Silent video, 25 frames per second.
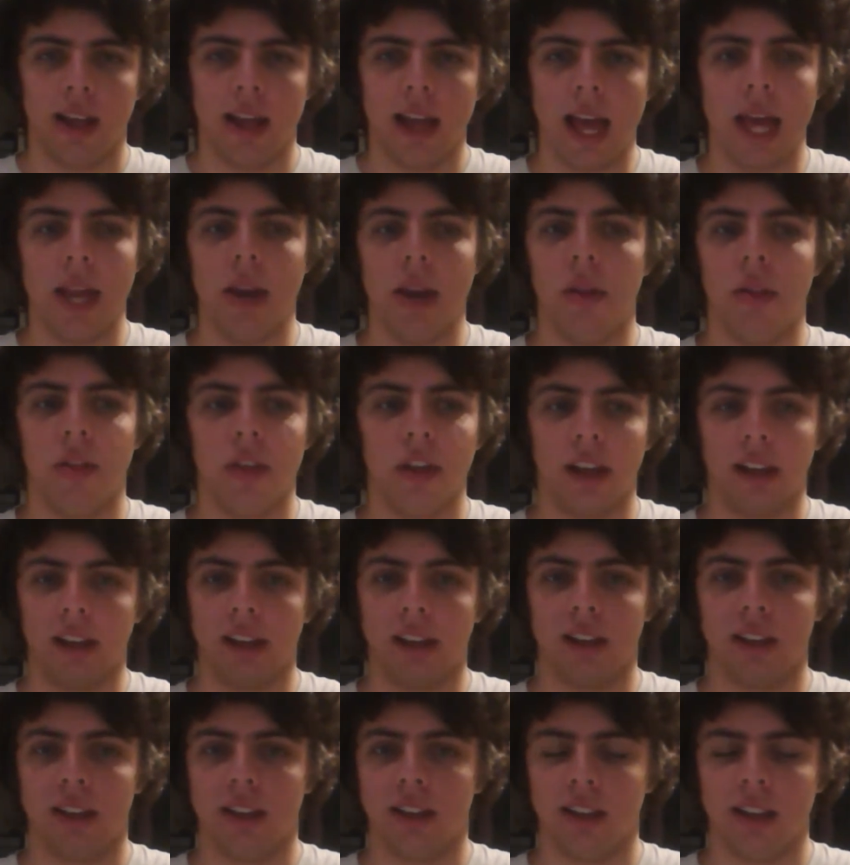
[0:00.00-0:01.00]

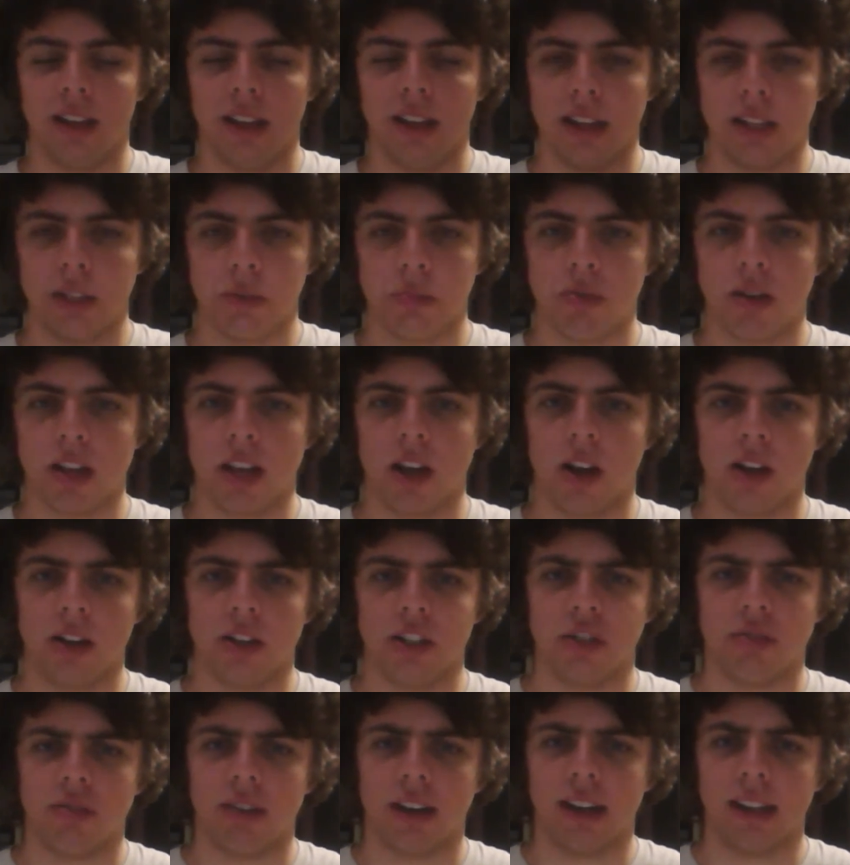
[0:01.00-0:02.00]
anything. It's pretty high
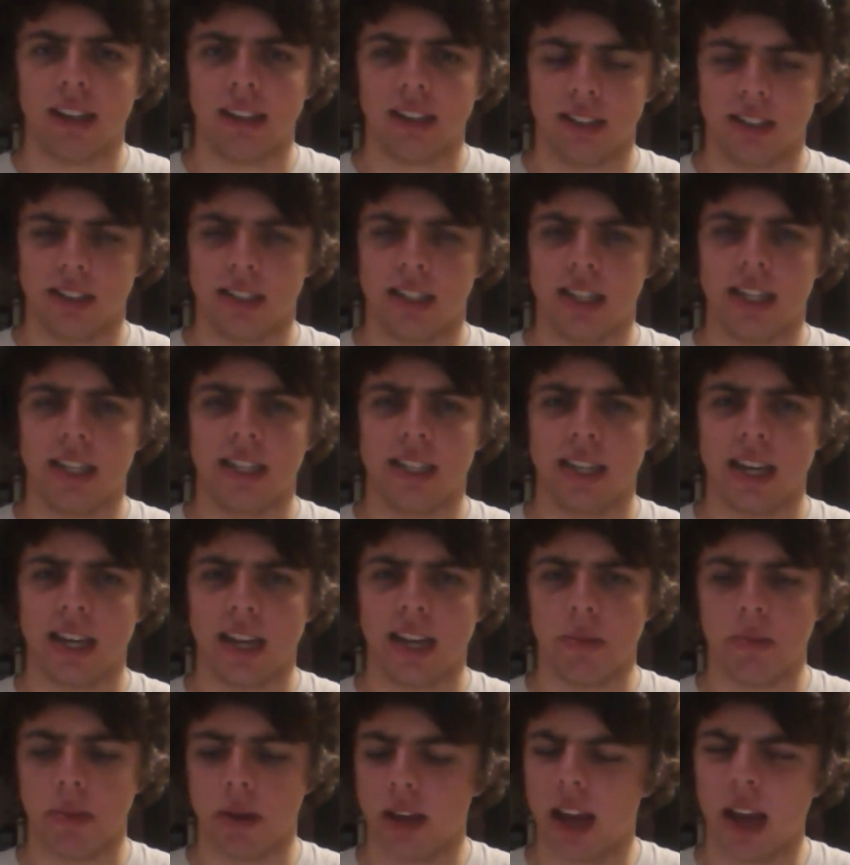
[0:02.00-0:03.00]
strength, it's decent
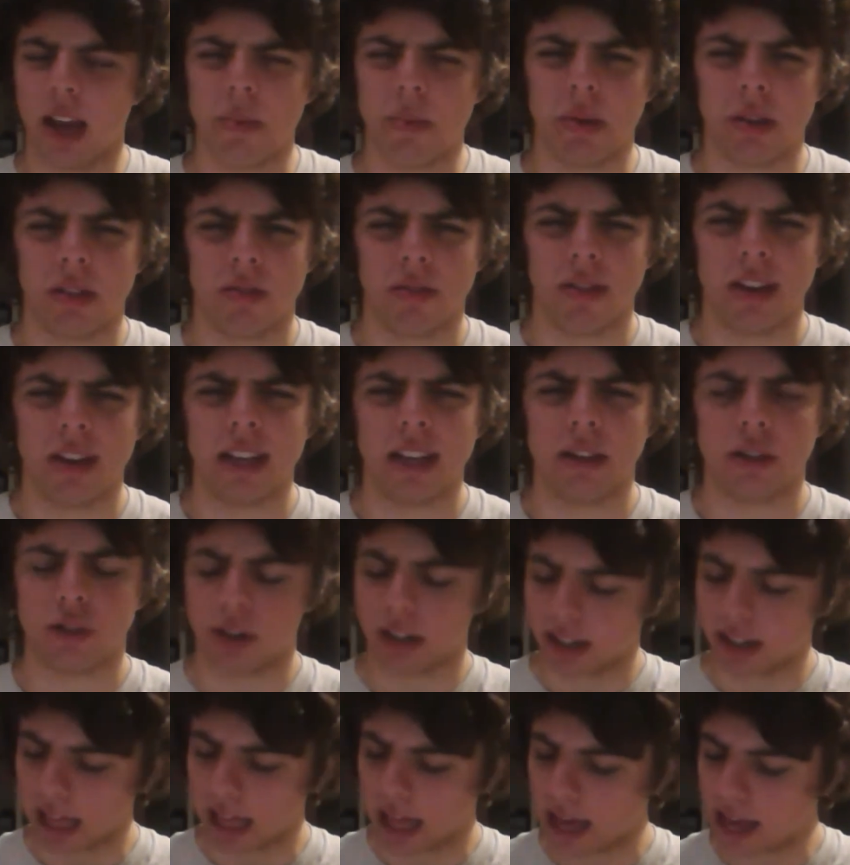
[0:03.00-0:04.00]
AP, AP 3,
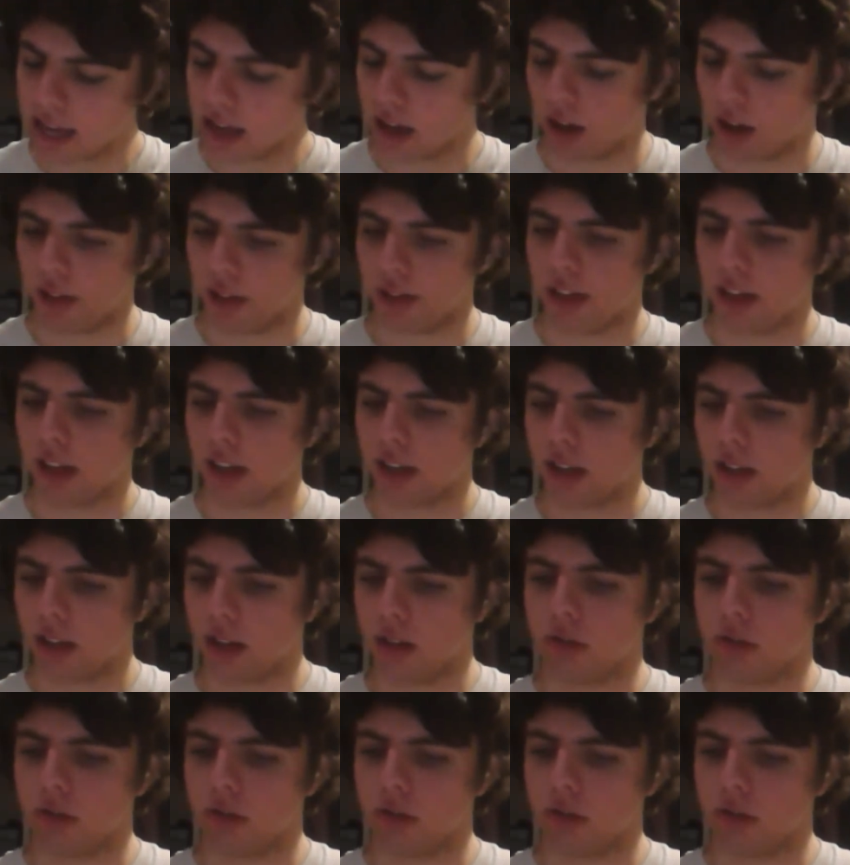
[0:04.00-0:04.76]
strength 8, I think.